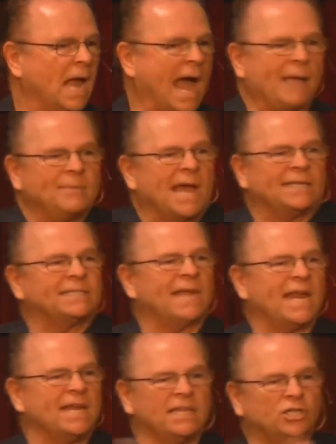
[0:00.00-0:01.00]
I'm not
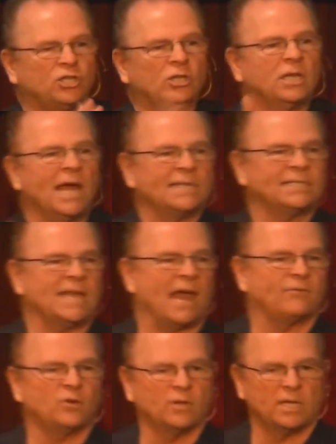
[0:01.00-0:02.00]
saying that you lust
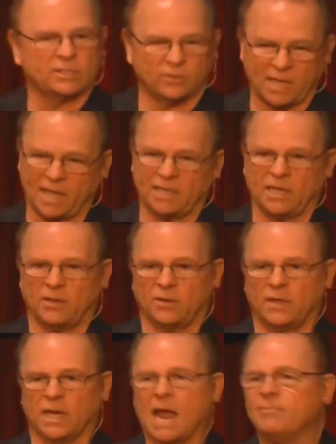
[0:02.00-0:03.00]
after this or that or the other thing.